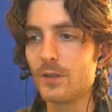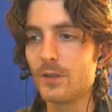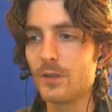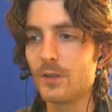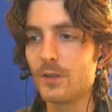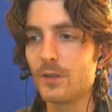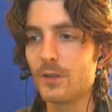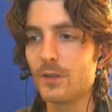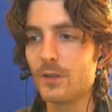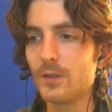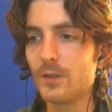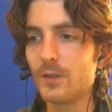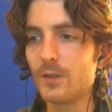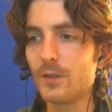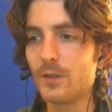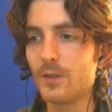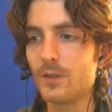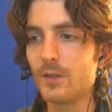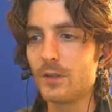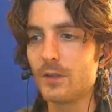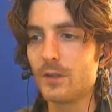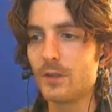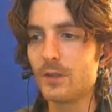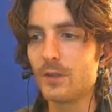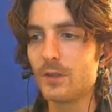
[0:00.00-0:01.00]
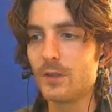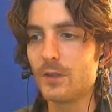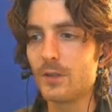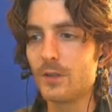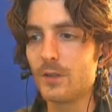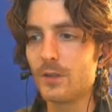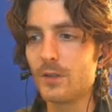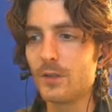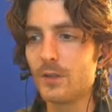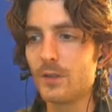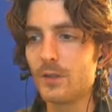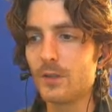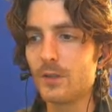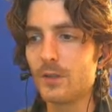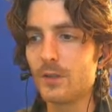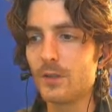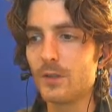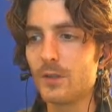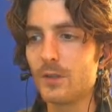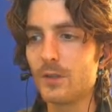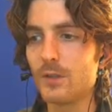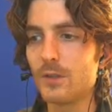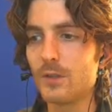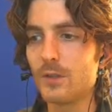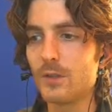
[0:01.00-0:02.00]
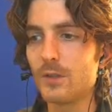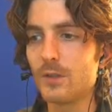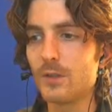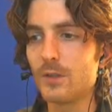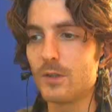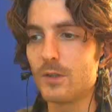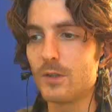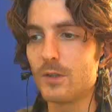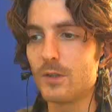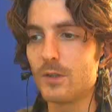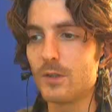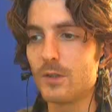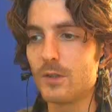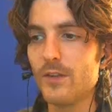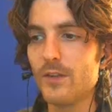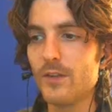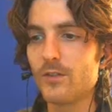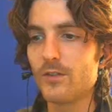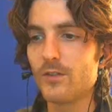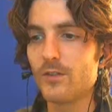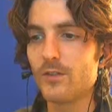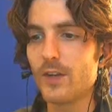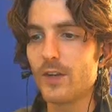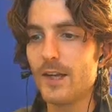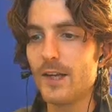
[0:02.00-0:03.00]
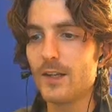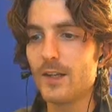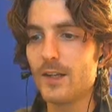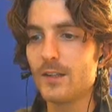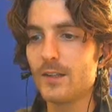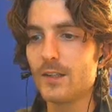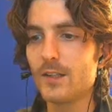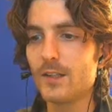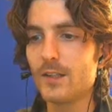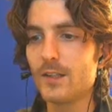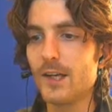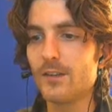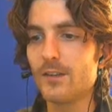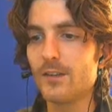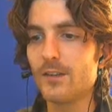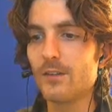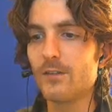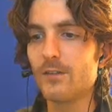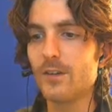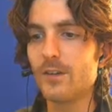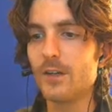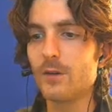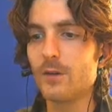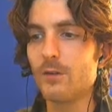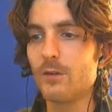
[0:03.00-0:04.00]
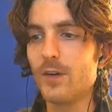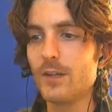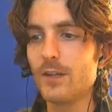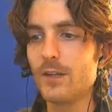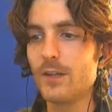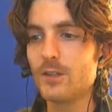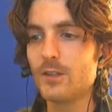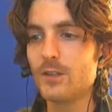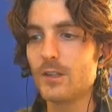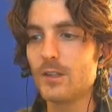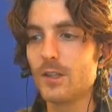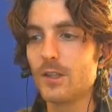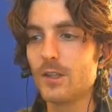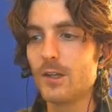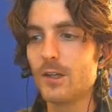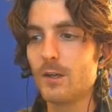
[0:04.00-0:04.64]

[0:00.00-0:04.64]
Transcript: Yeah, it means you can control where this slider here has a value of 100